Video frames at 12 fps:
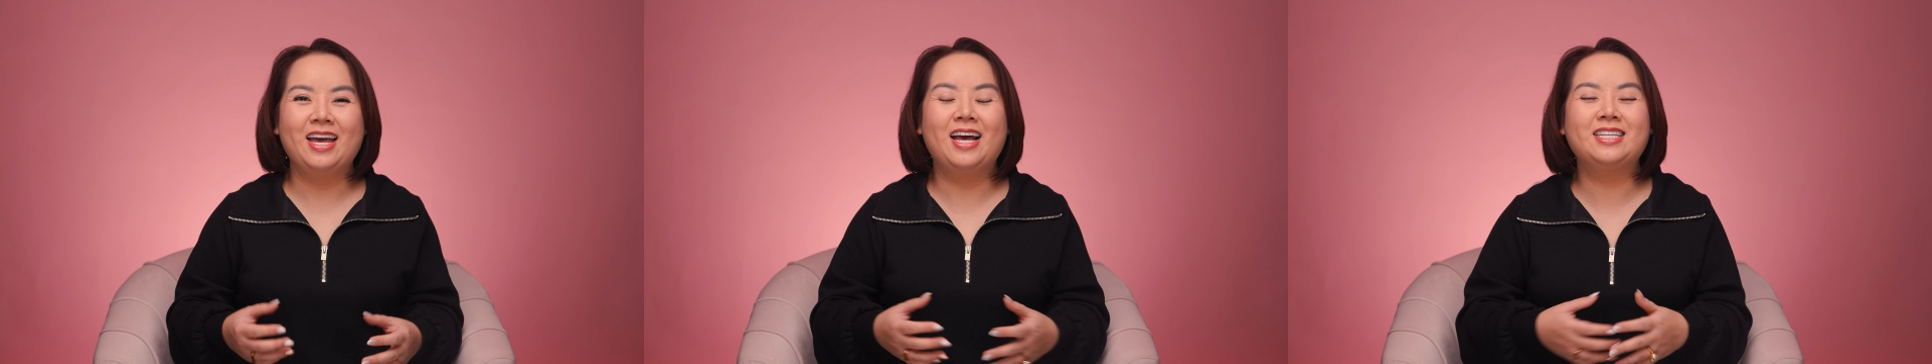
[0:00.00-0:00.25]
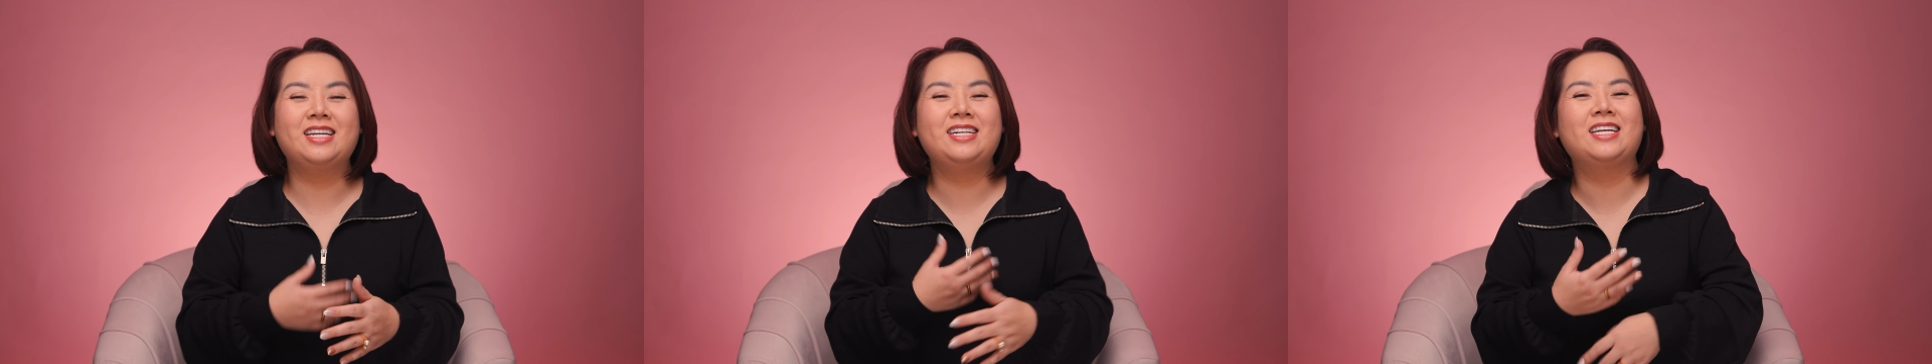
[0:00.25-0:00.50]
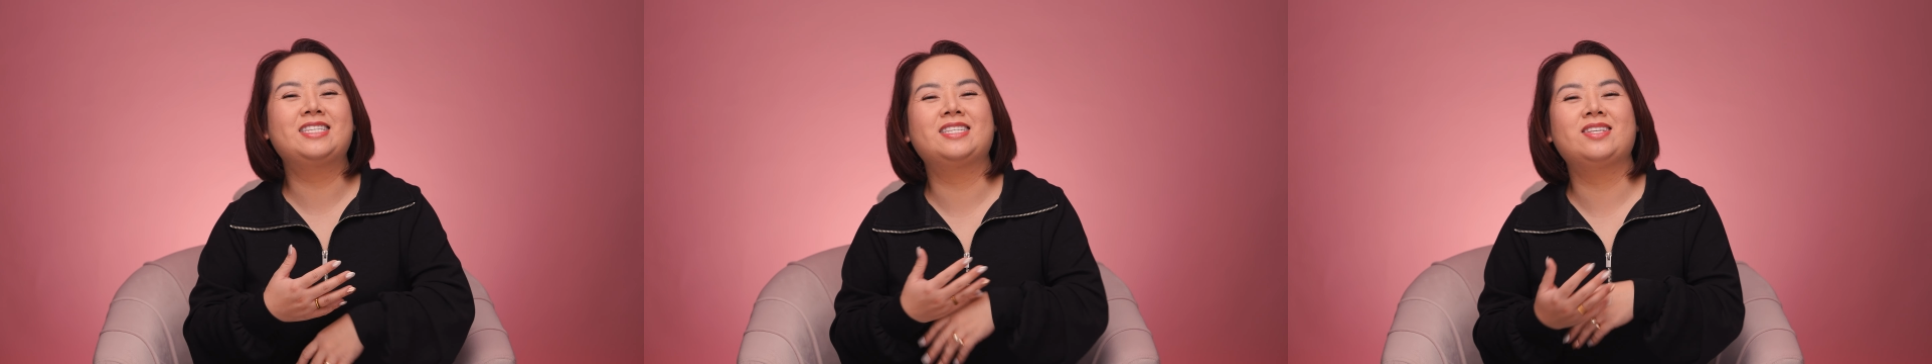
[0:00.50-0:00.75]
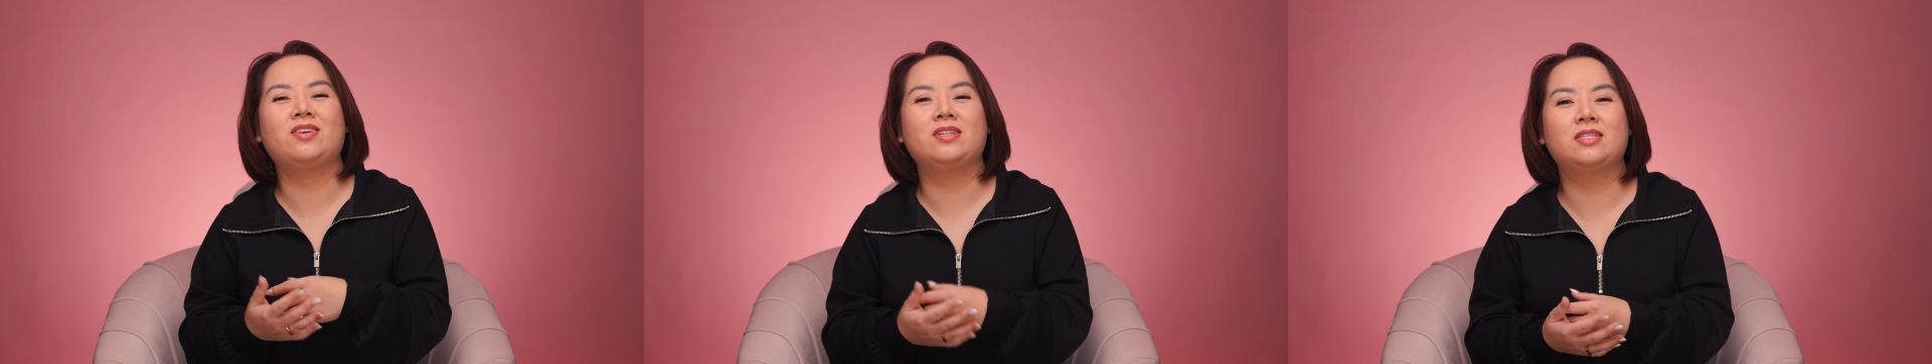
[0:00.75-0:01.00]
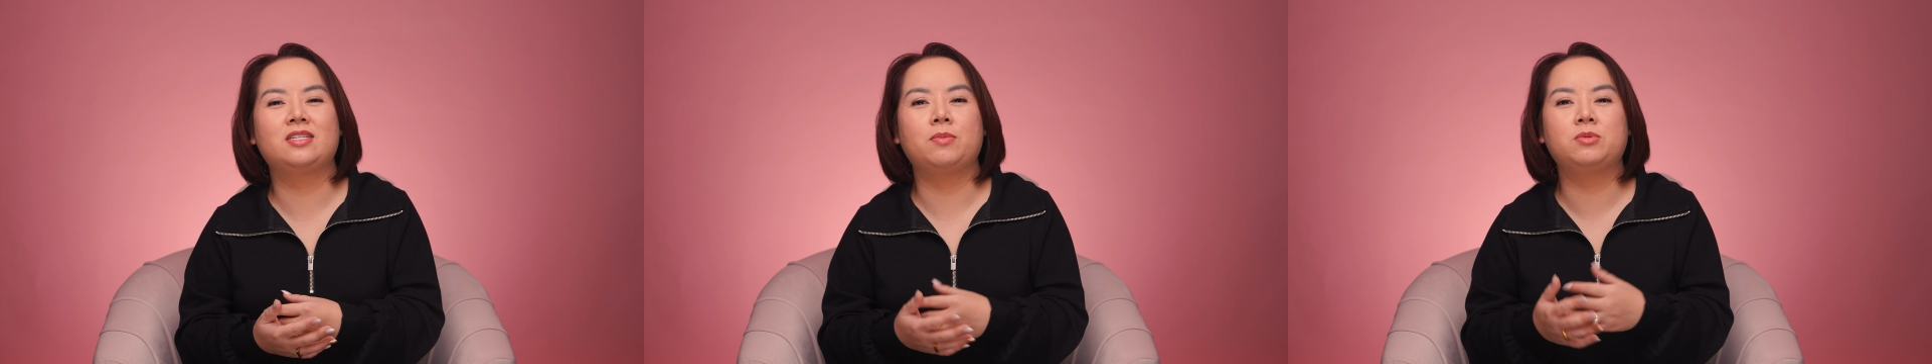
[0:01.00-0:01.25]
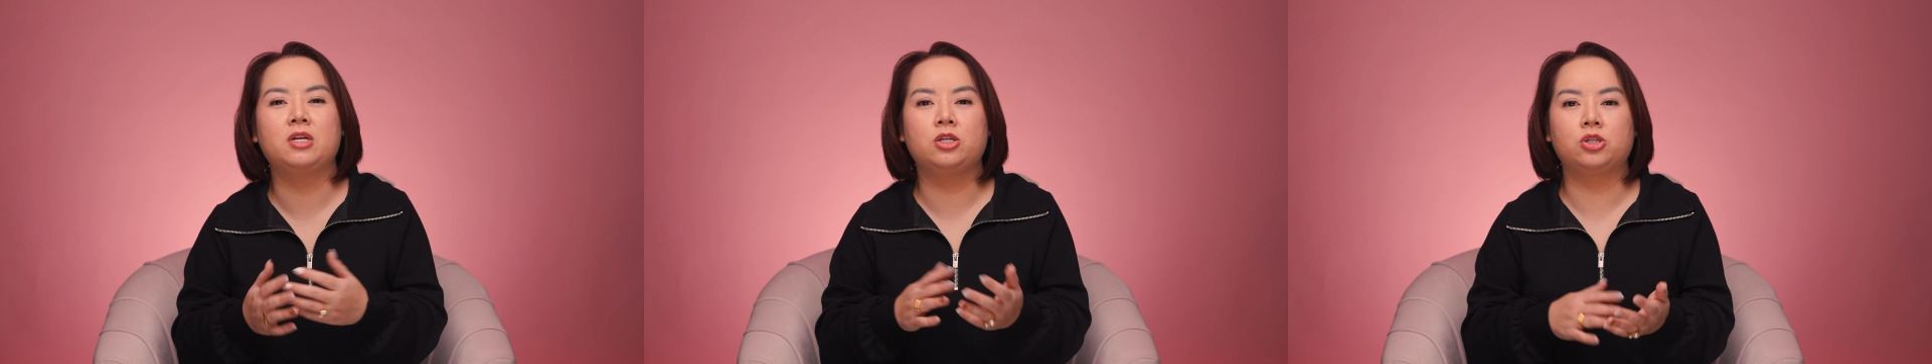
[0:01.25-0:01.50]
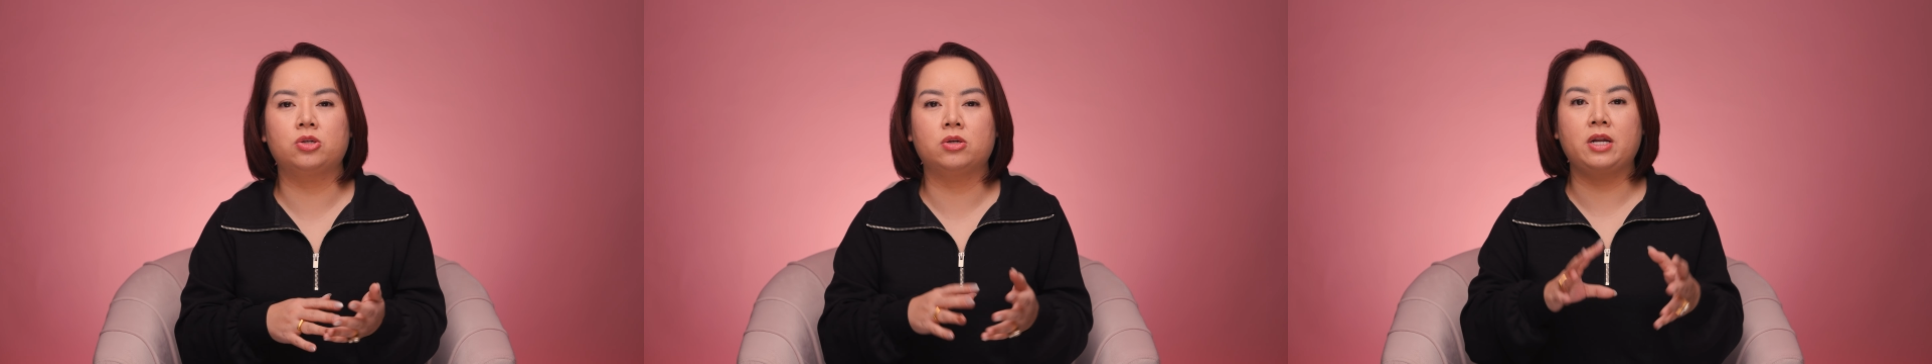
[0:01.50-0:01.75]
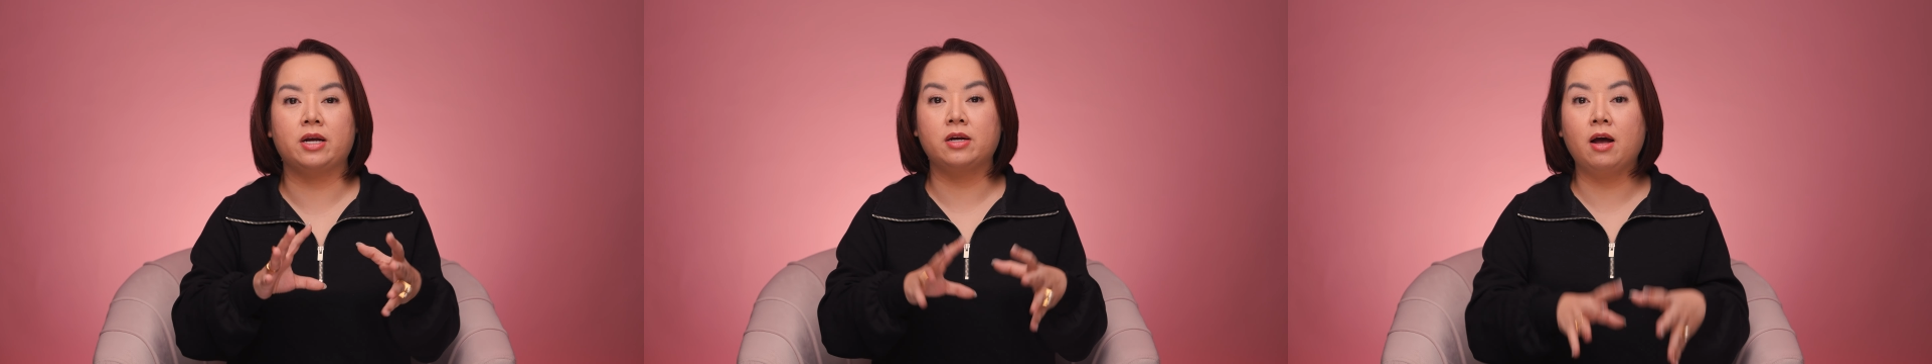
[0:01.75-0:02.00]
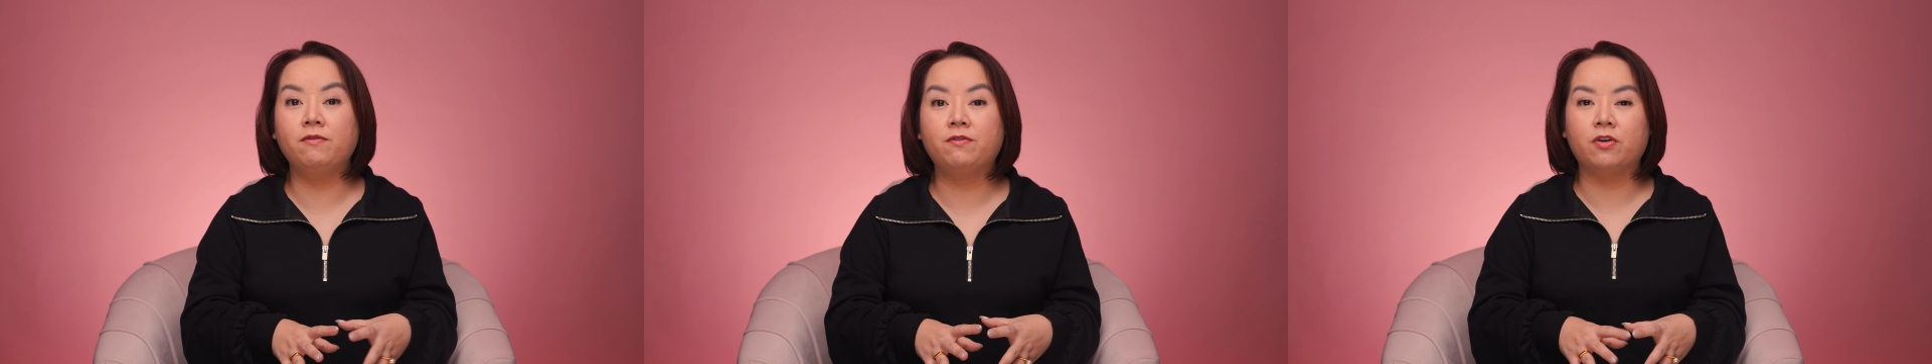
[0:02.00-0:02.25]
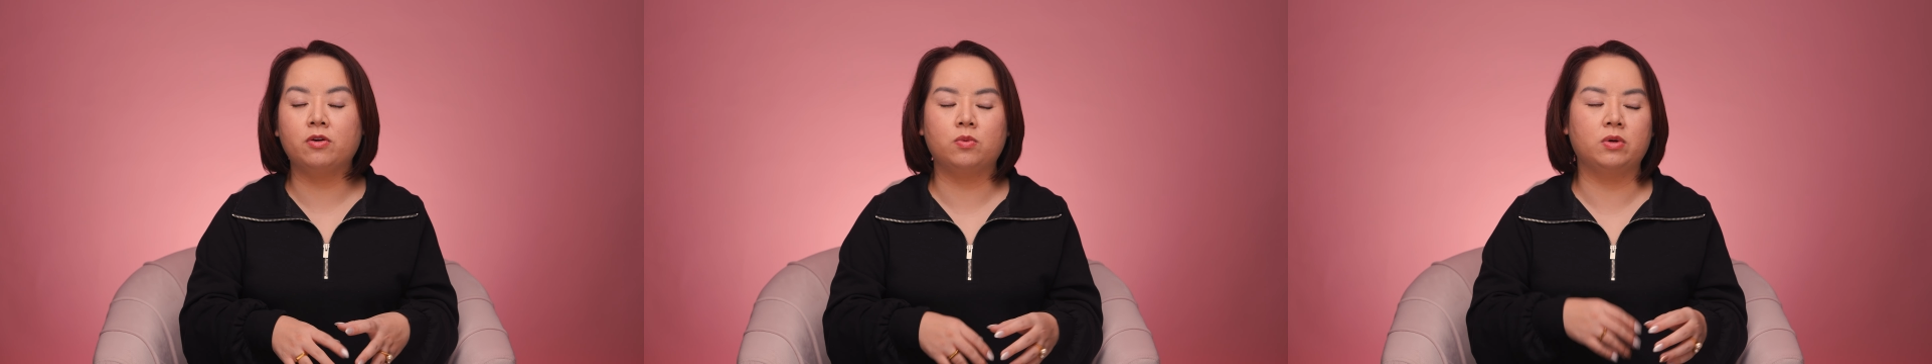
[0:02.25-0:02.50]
It's a necessary step to ensure their comfort